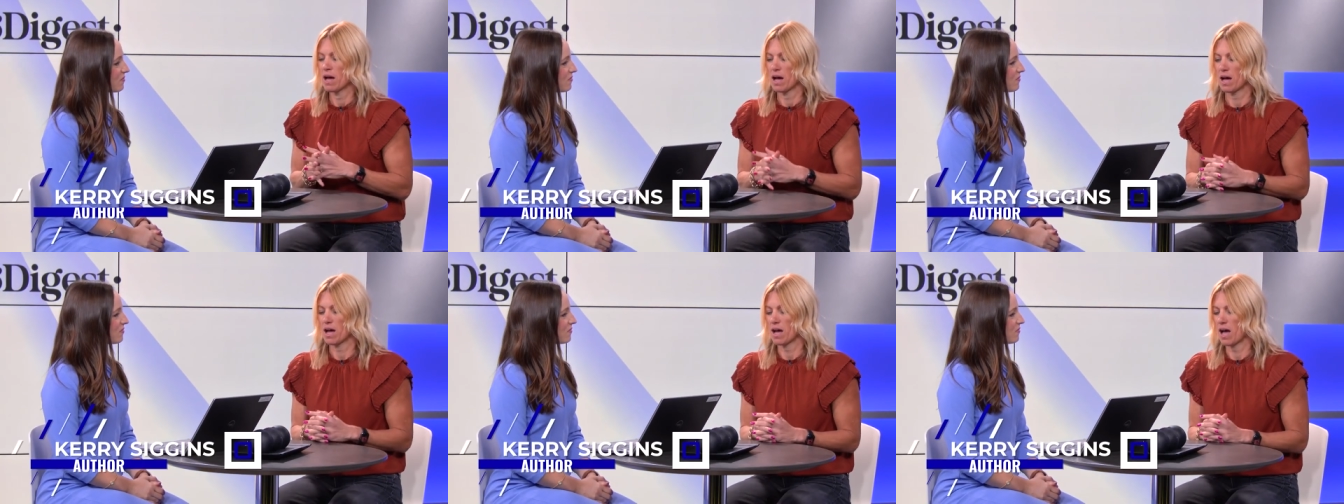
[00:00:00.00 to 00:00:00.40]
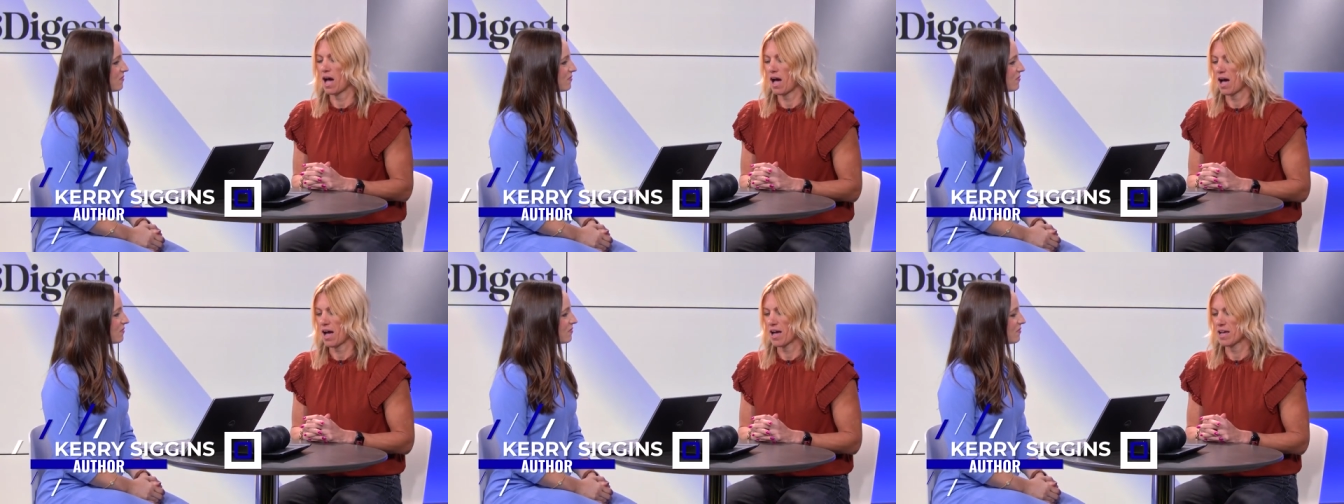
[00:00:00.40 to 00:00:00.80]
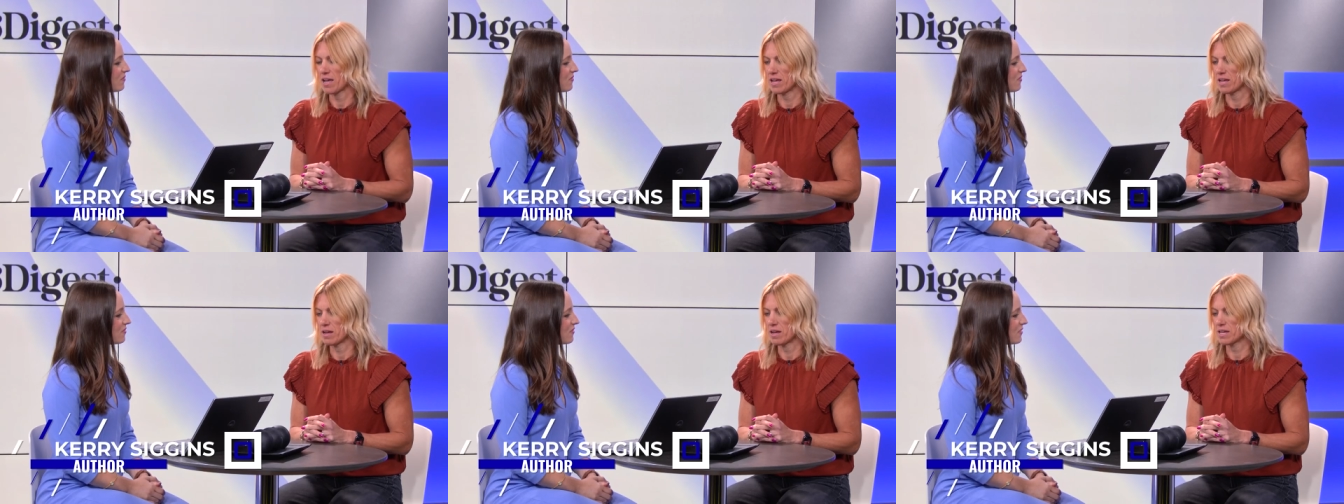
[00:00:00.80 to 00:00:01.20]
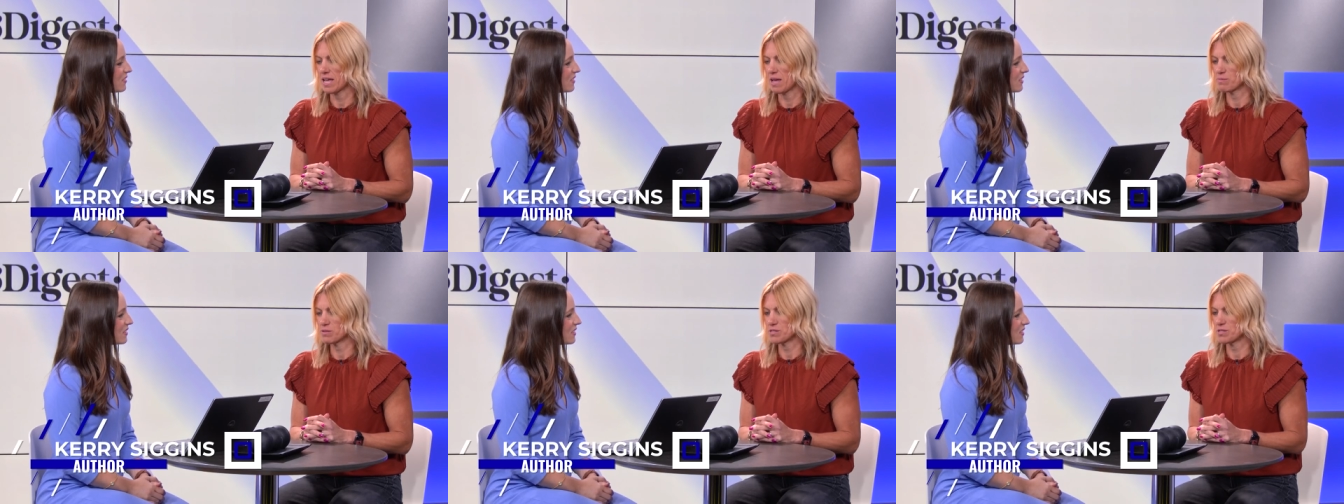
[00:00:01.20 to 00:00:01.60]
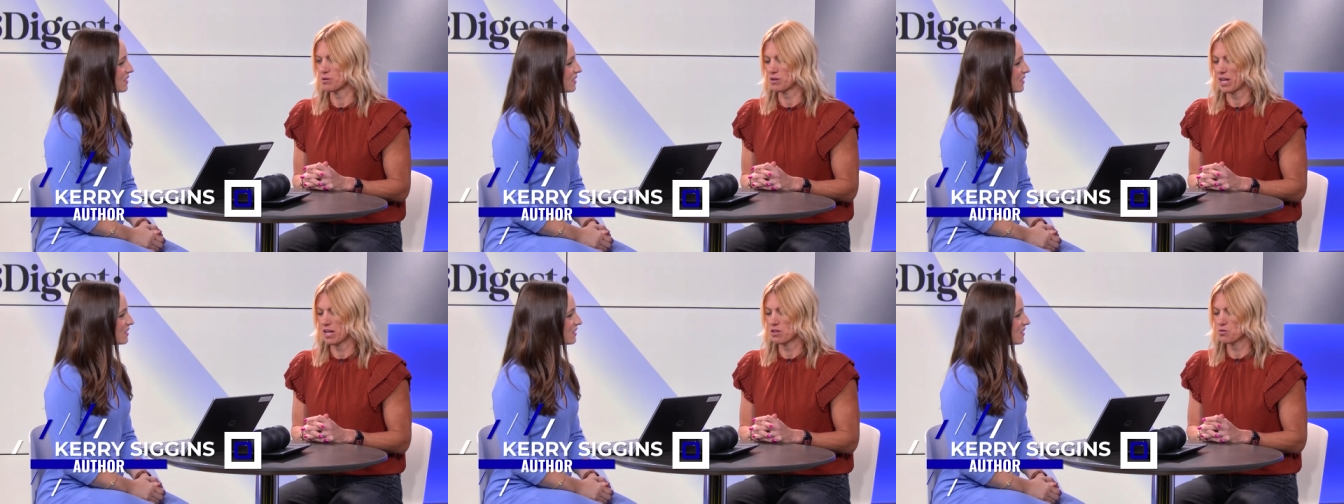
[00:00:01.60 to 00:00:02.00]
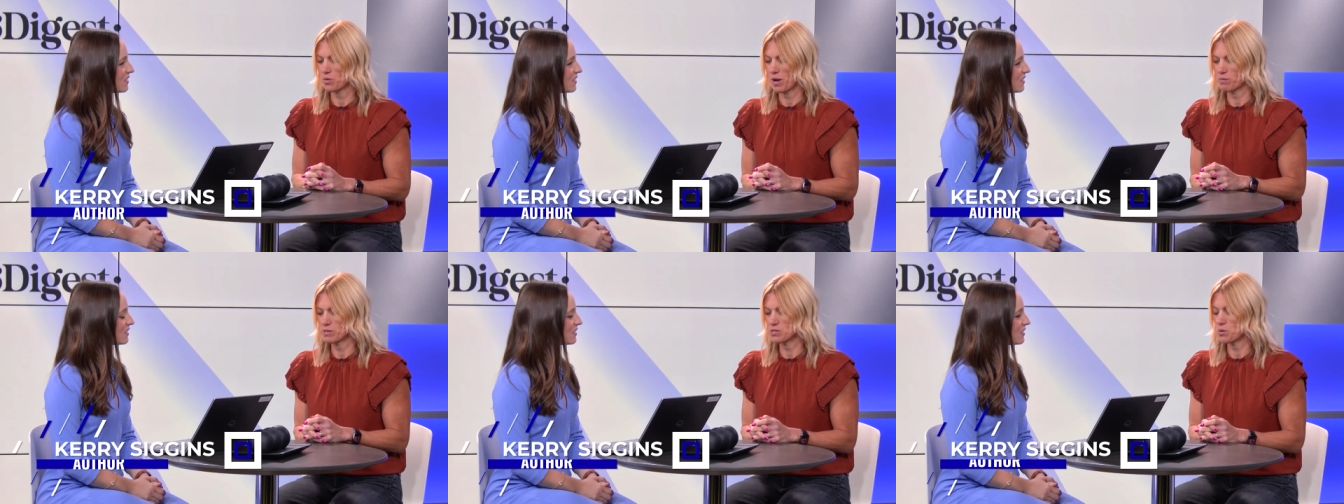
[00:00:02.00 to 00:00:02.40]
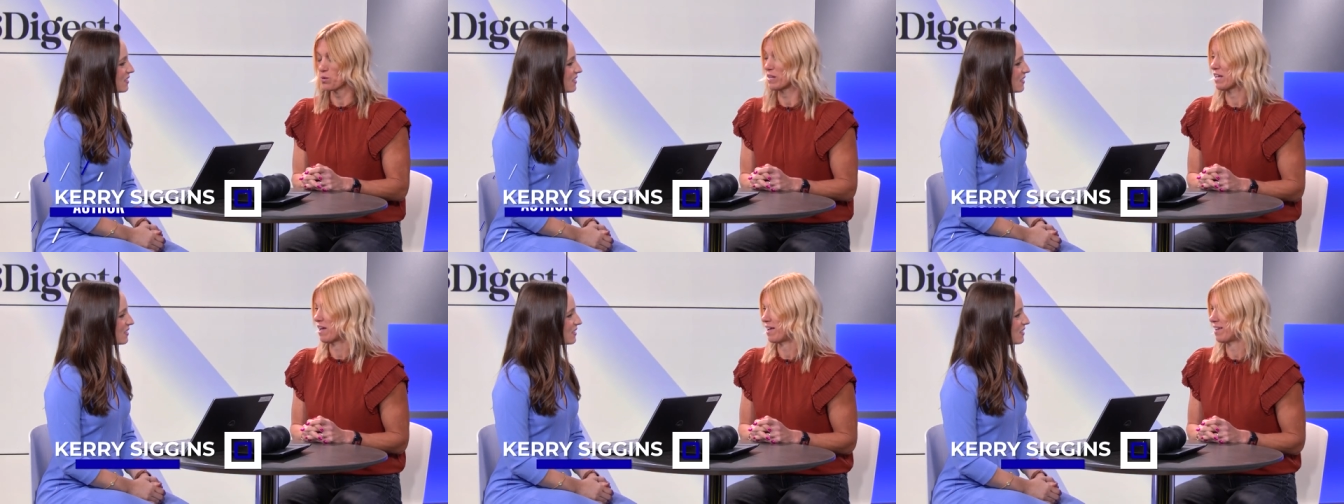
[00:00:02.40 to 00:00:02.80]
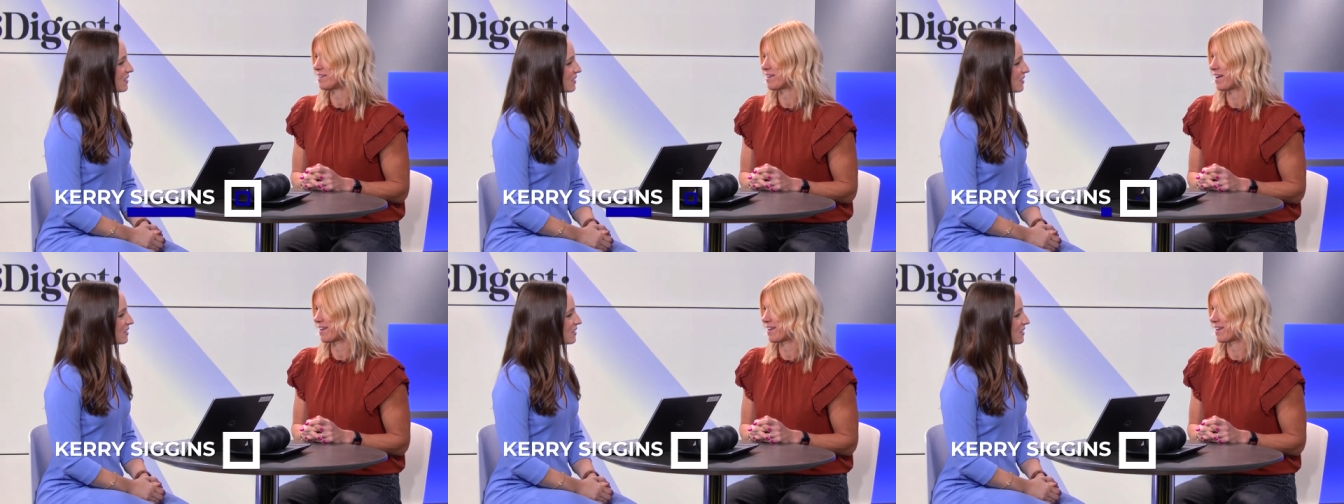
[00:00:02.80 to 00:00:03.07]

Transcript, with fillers: Uh, I came to Stone Age when I was 28,